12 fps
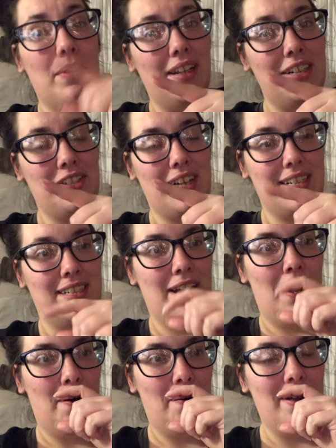to let you guys
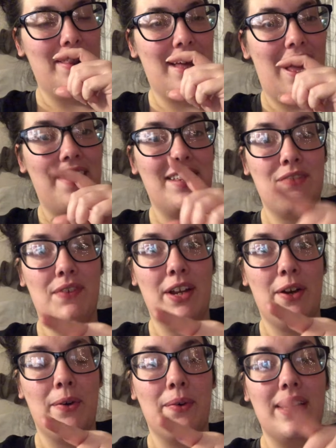know that this
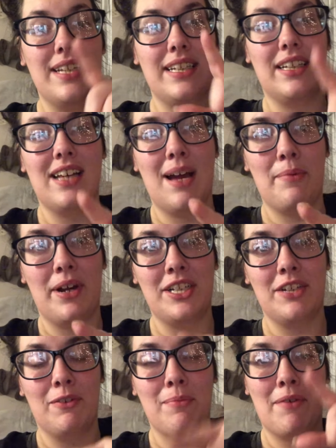video is in
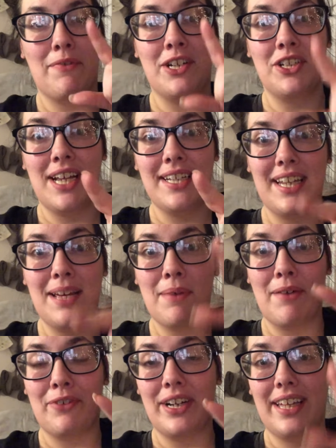collaboration with my friend Jesse and
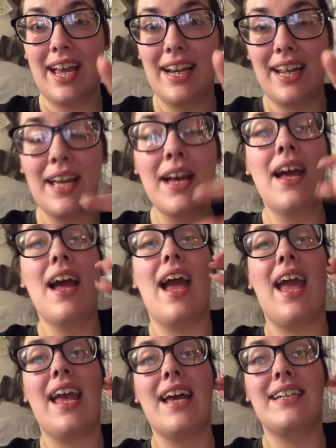my friend Katie,
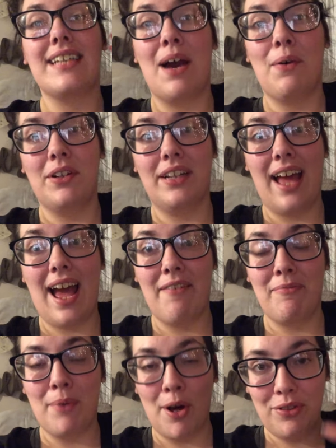and I will
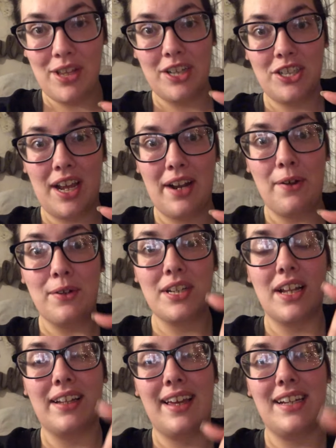have both their channels
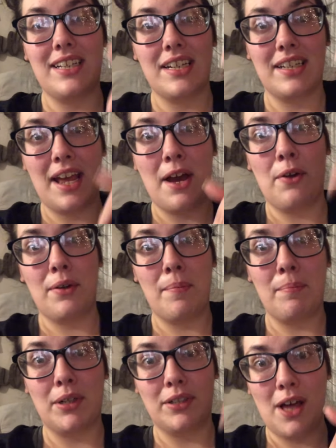linked
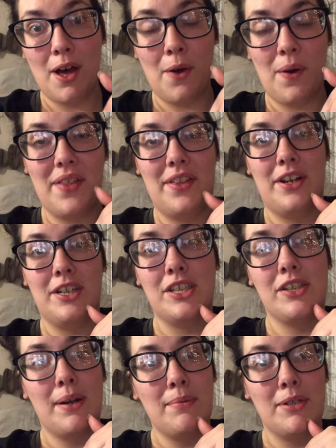down below in the
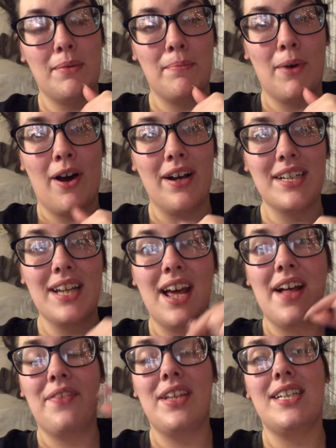description box.
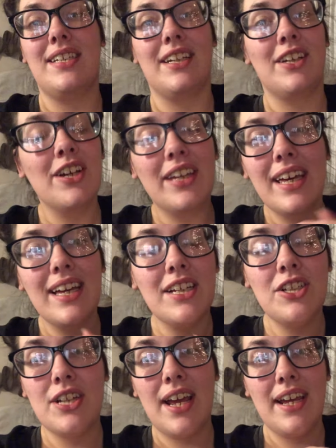This is a cookie
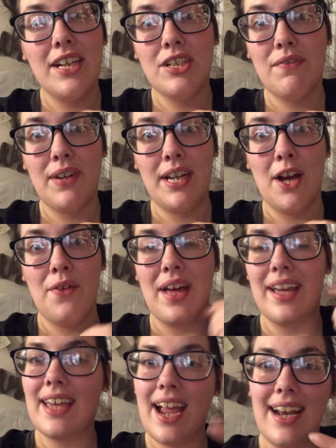exchange video
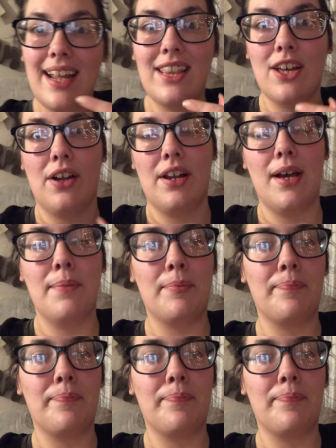that Katie thought up.